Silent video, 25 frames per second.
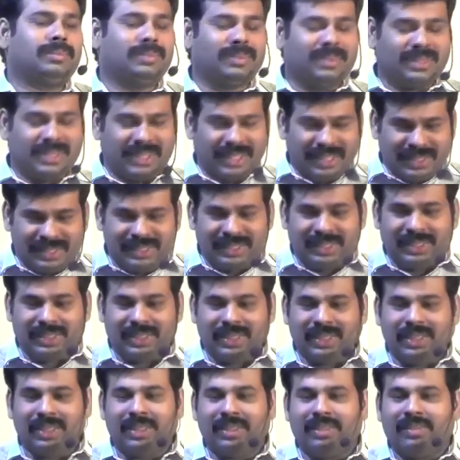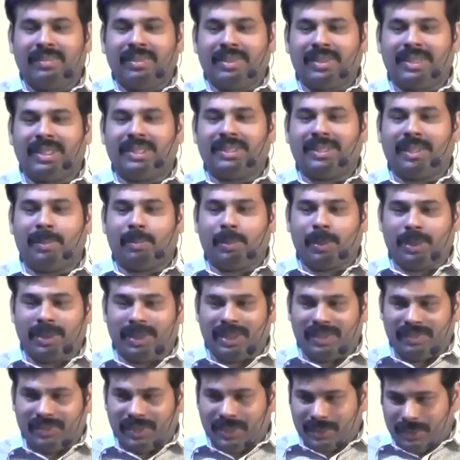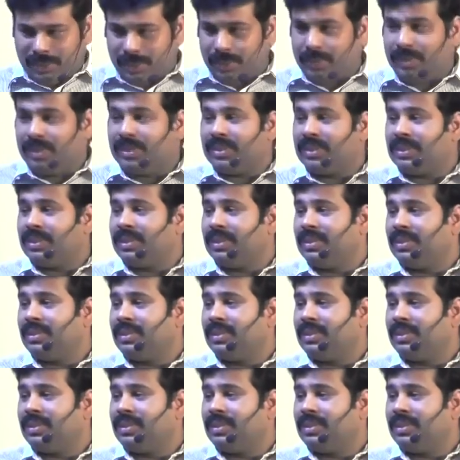Just with the support of the tools,